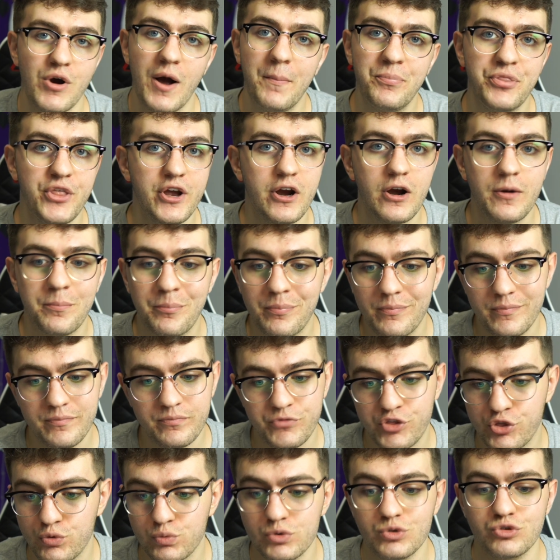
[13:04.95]
are up there
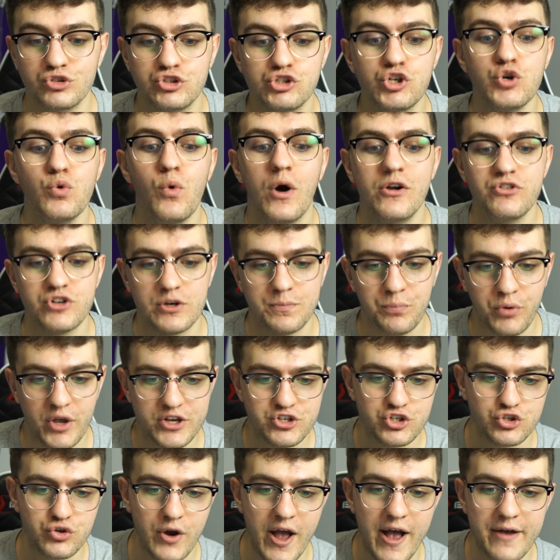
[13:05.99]
through 200
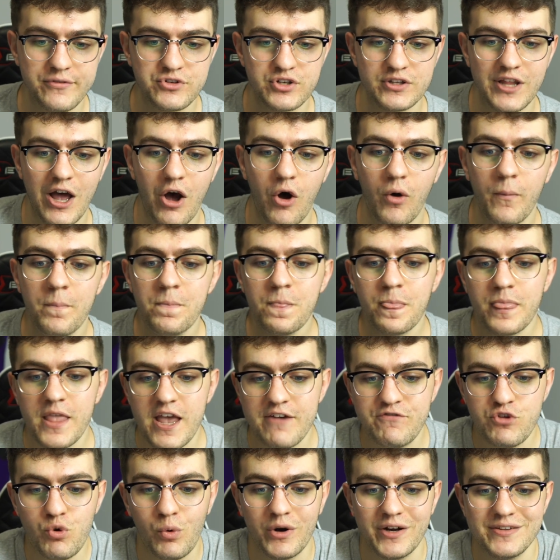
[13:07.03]
plus drafts. And now,
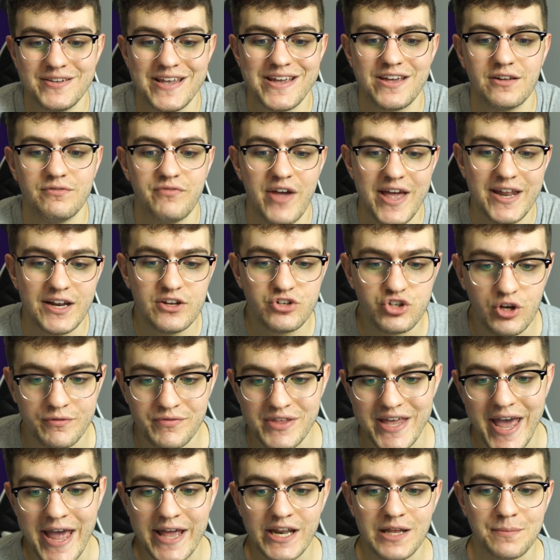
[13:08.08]
if you want to take advantage of
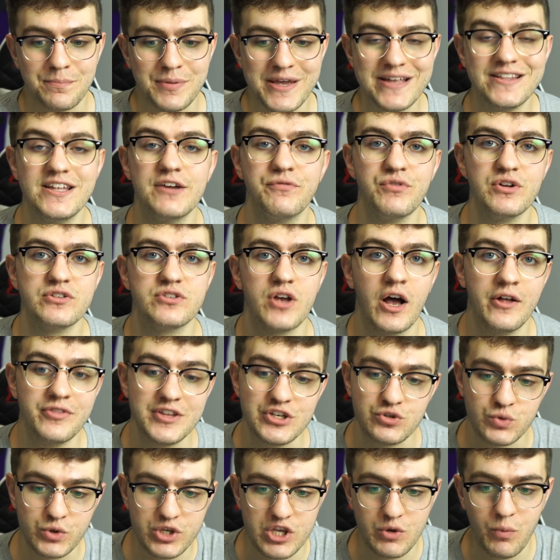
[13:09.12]
the ADP difference on
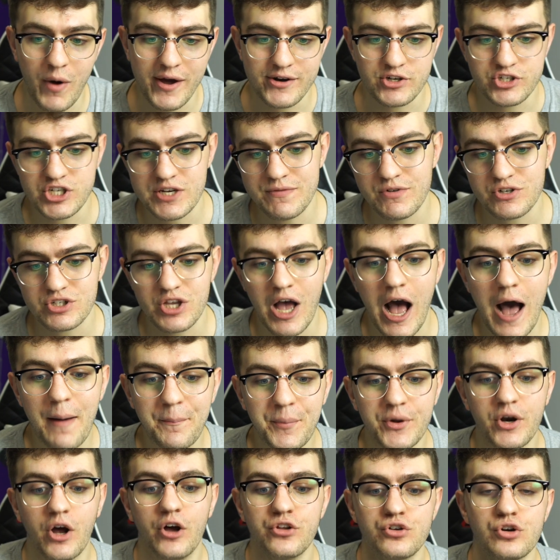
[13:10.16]
these rookie wide receivers,
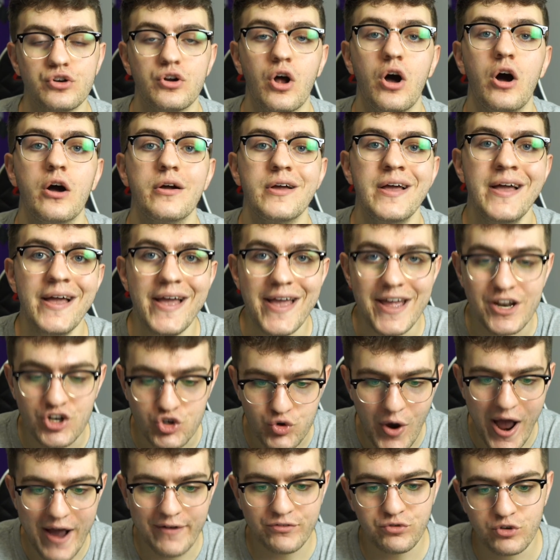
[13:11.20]
hop on underdog and
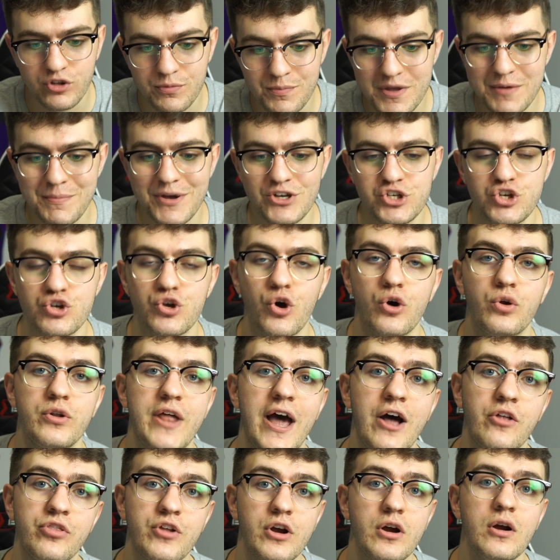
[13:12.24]
draft with me. Make sure you go
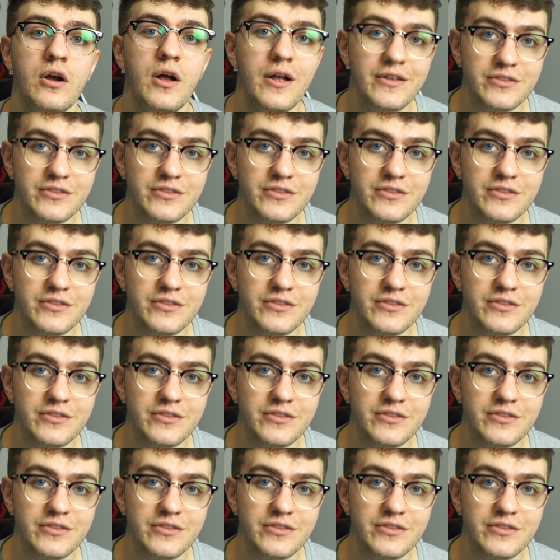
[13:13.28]
down there,